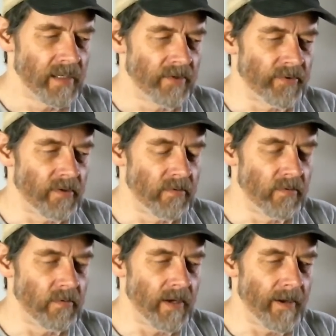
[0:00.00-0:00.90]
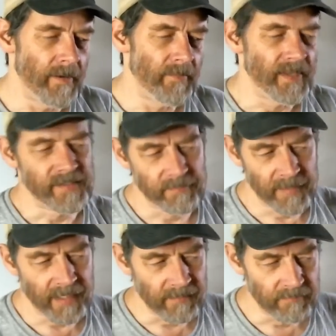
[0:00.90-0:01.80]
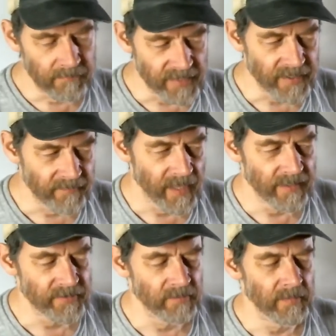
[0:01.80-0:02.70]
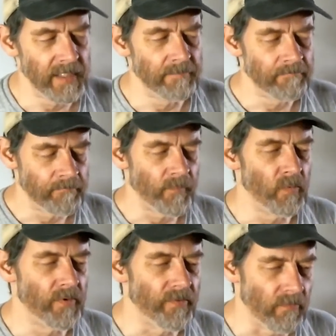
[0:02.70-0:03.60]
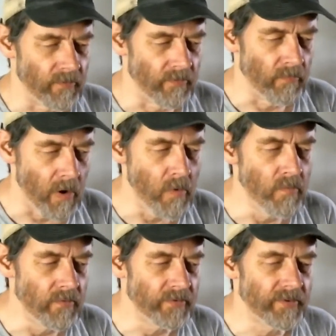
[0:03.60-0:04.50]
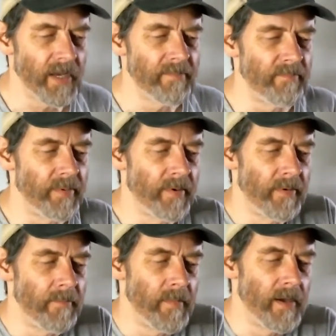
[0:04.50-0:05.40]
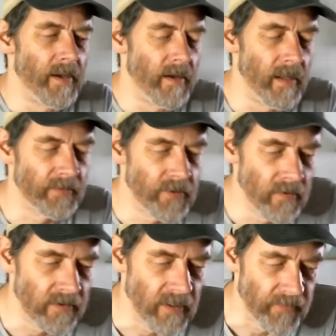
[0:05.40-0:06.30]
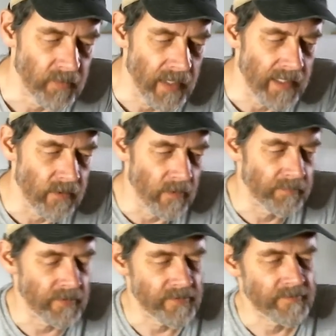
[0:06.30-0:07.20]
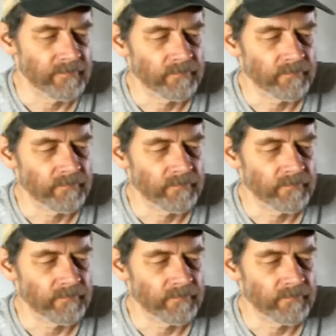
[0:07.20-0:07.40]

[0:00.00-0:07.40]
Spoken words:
So that's a big disadvantage to me with drone type alternatives to helicopters.